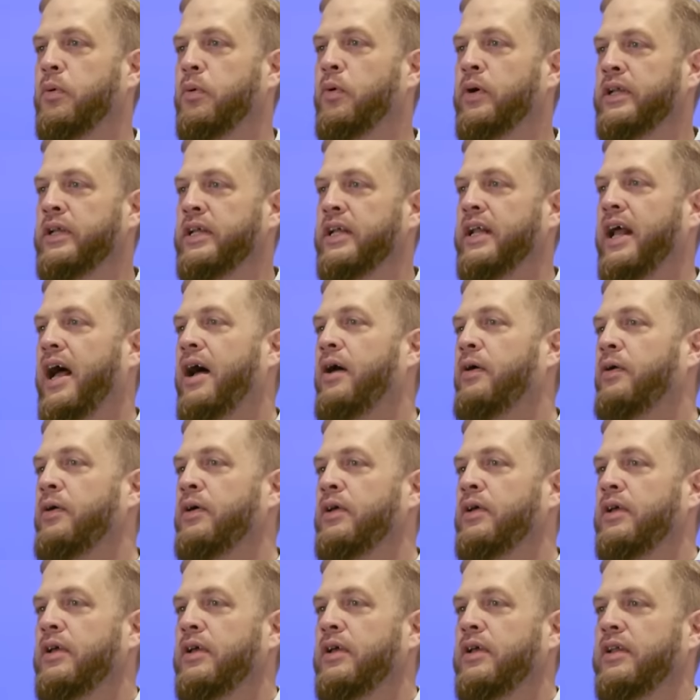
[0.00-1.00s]
pointed out,
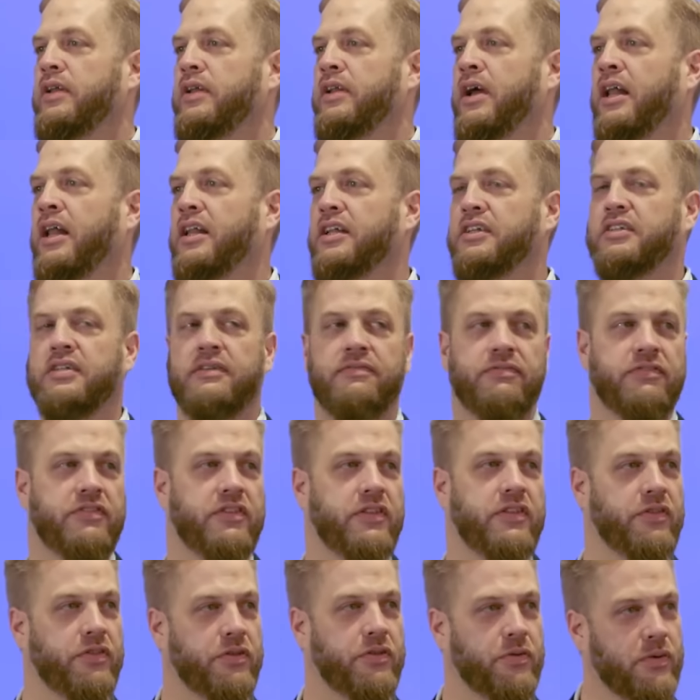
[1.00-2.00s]
knowledge of
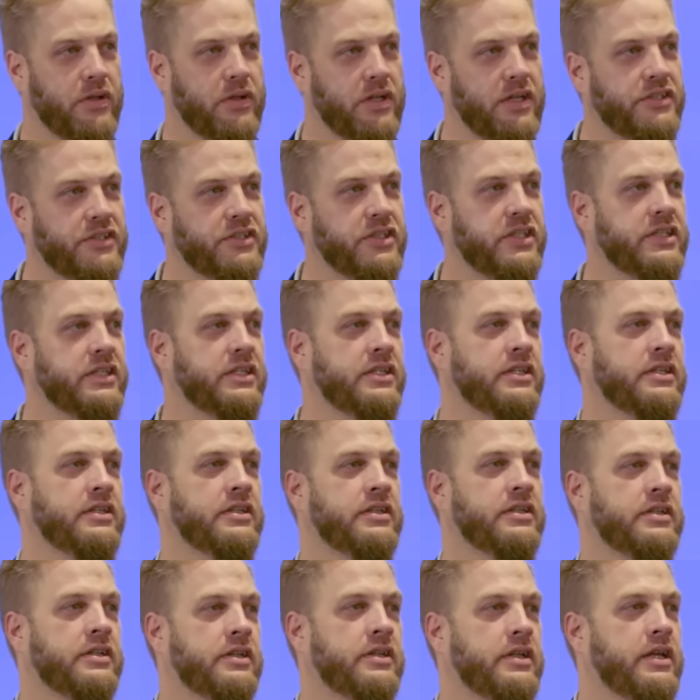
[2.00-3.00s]
the religion.
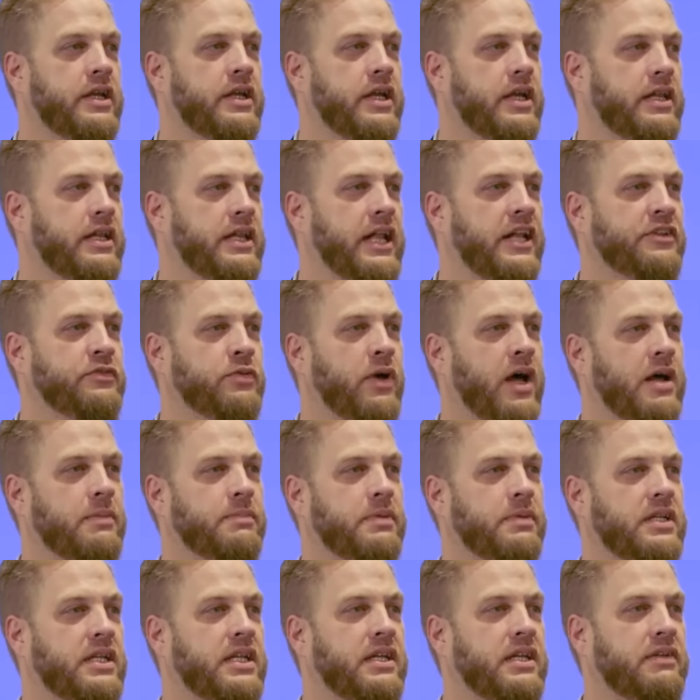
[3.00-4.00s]
And that's why
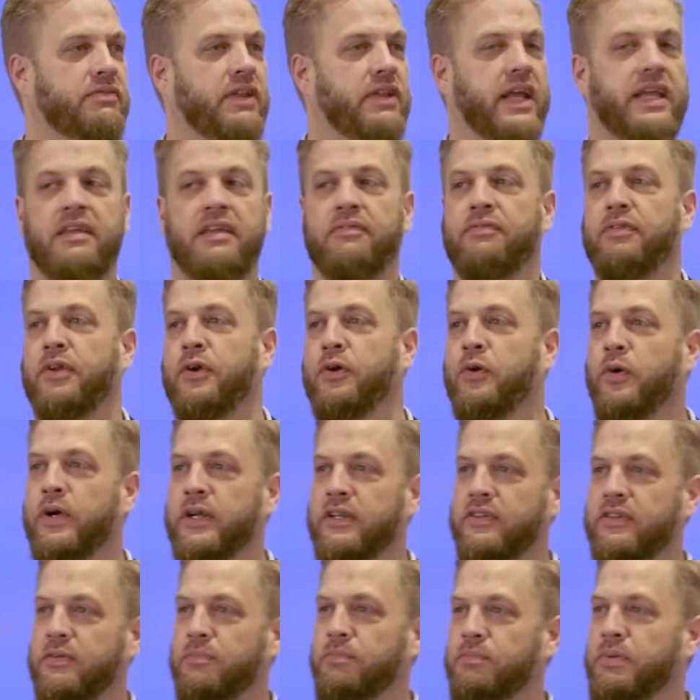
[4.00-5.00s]
I believe like if you're
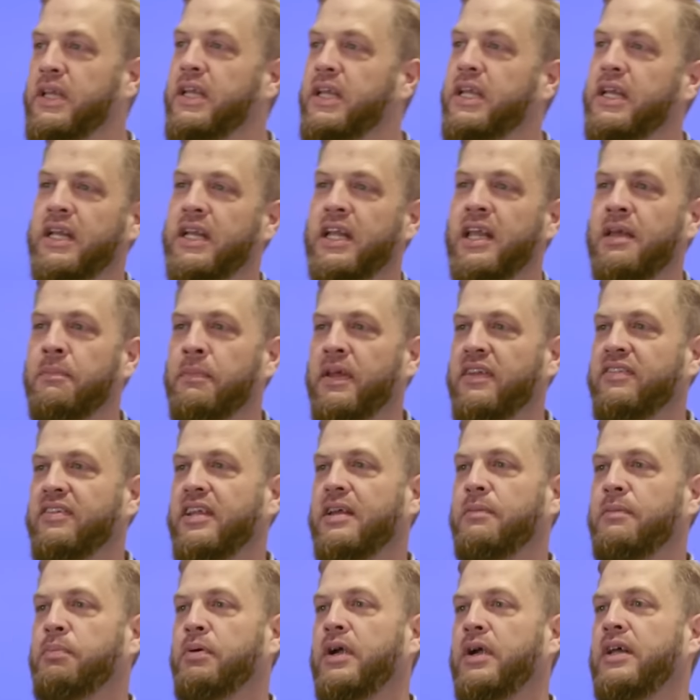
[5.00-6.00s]
going to be an
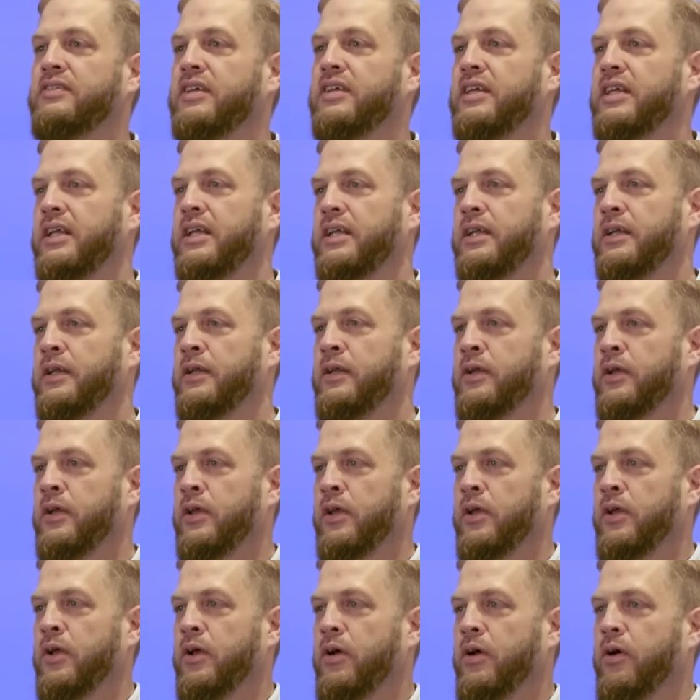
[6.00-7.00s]
MSA president
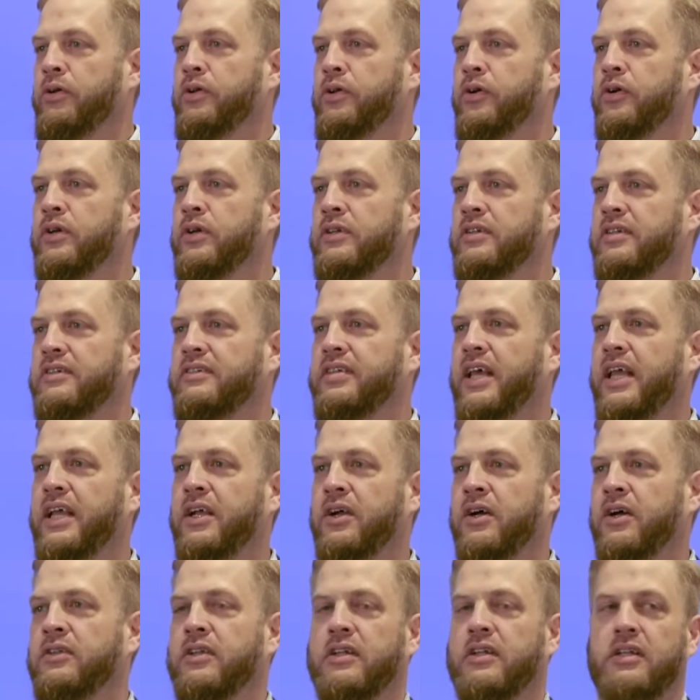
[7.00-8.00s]
or you're going to
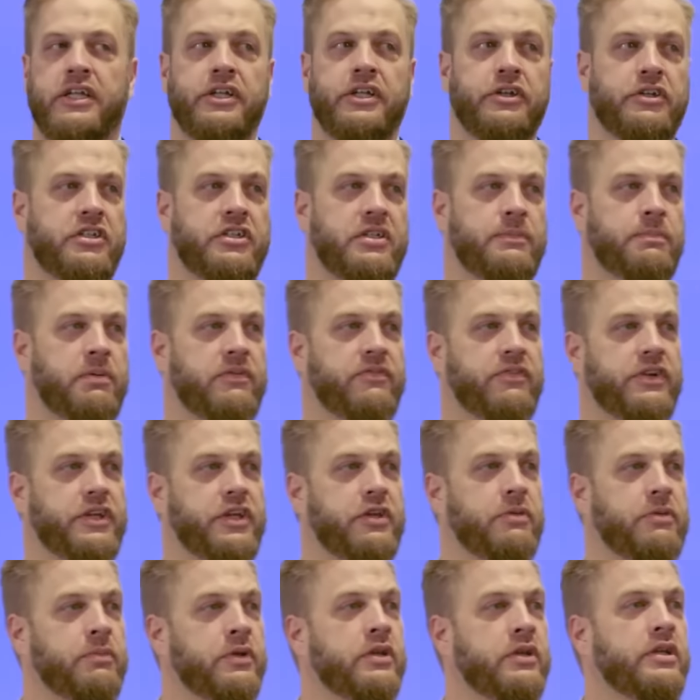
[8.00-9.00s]
take on the leadership of a
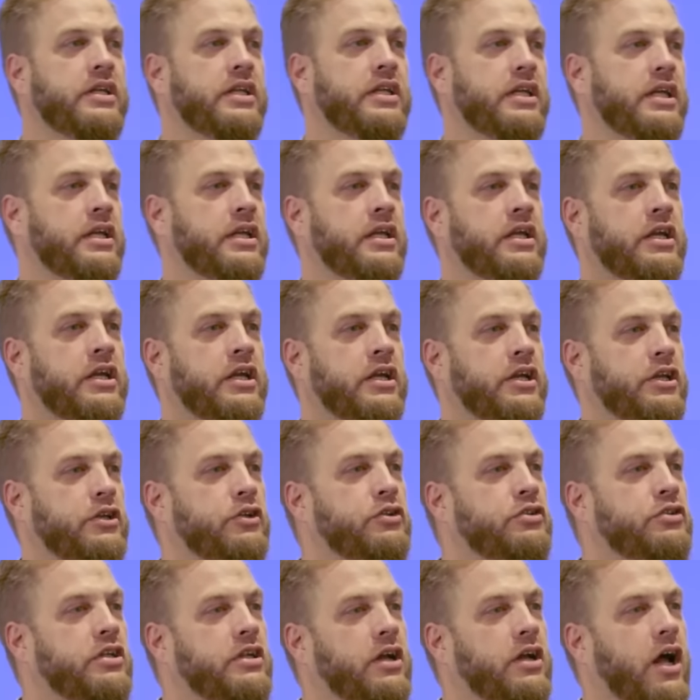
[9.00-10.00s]
community,
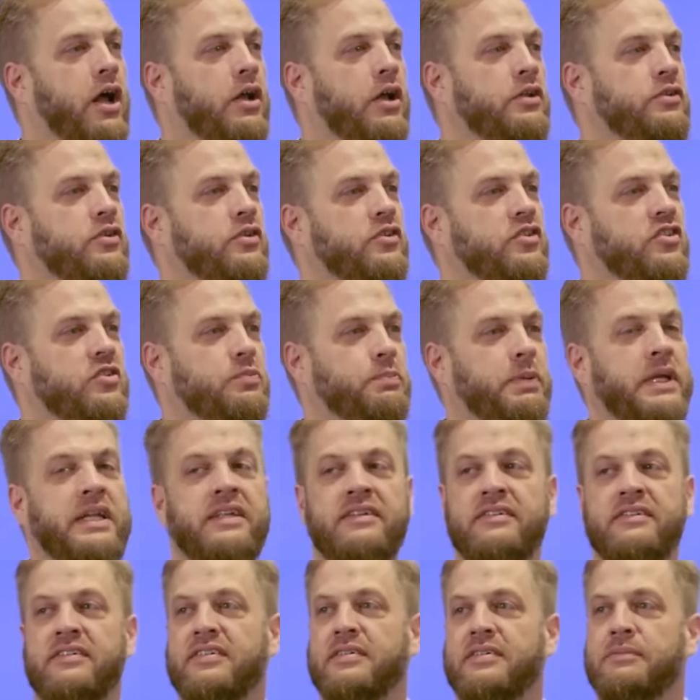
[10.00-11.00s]
you should also
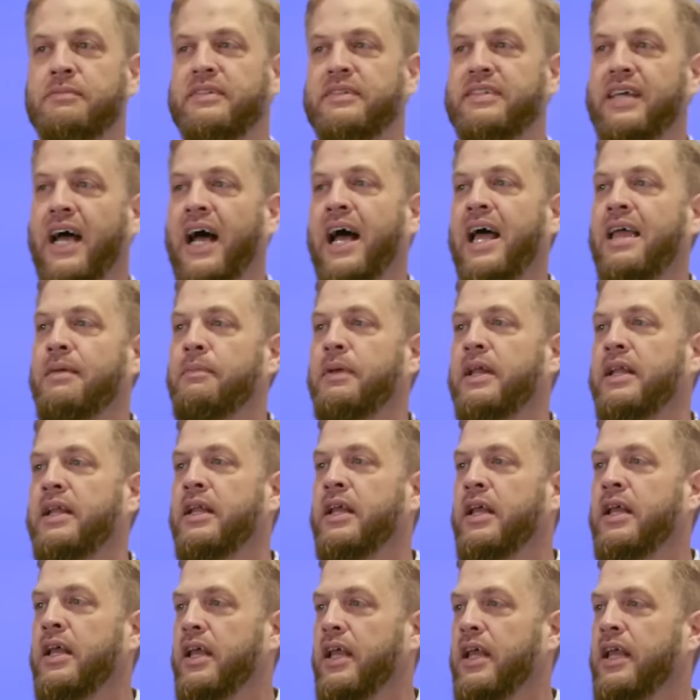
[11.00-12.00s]
spend some time.
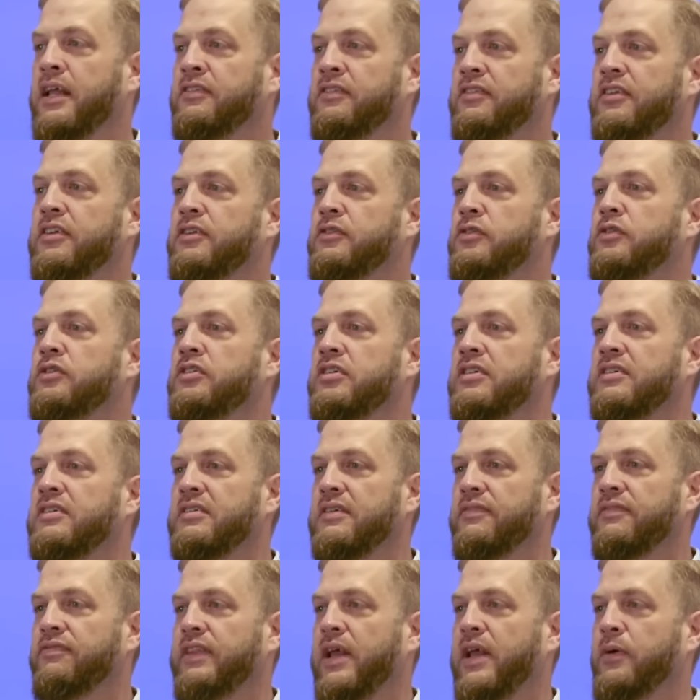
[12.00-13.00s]
And
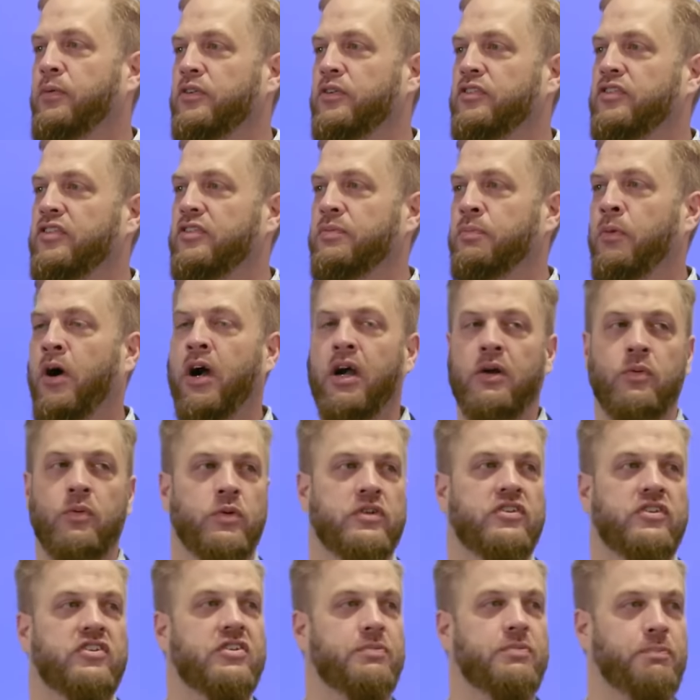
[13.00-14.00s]
institutions, if they were
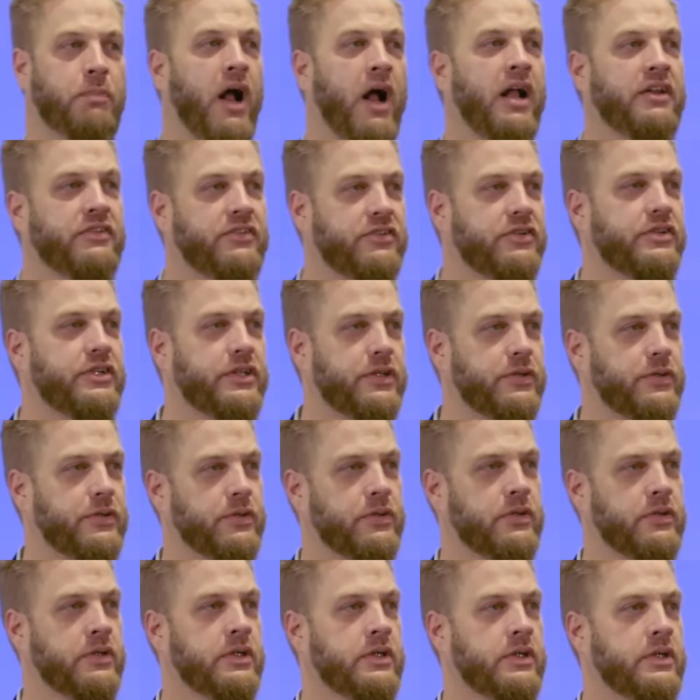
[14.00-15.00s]
smart, would sponsor
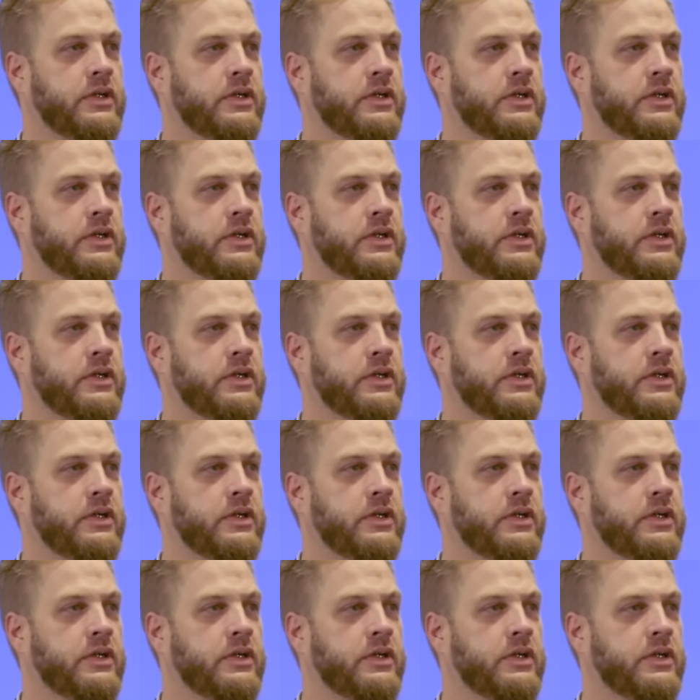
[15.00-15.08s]
you